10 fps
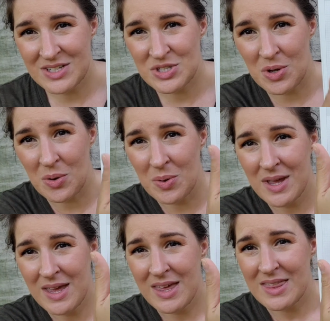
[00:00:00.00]
So
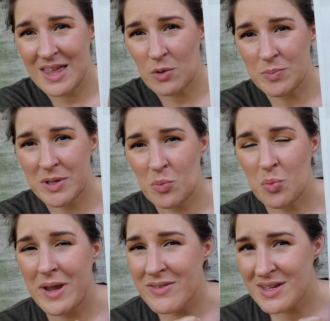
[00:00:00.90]
that will be
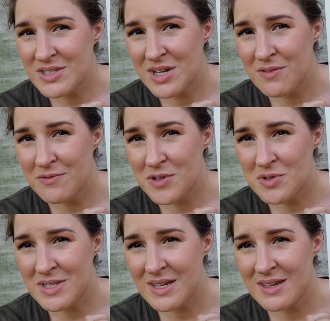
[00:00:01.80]
way less
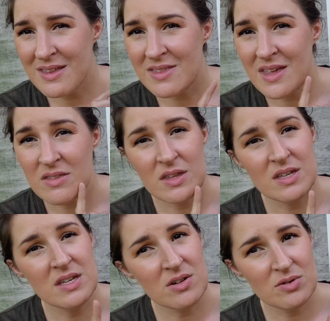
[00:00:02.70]
confusing than
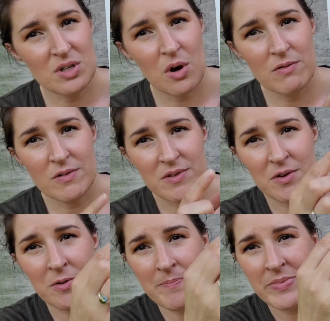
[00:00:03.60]
the yearly
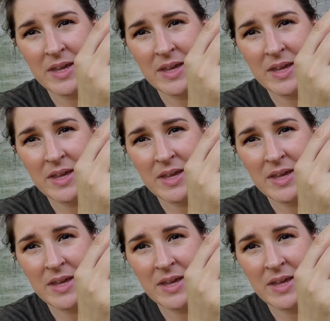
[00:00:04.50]
overview.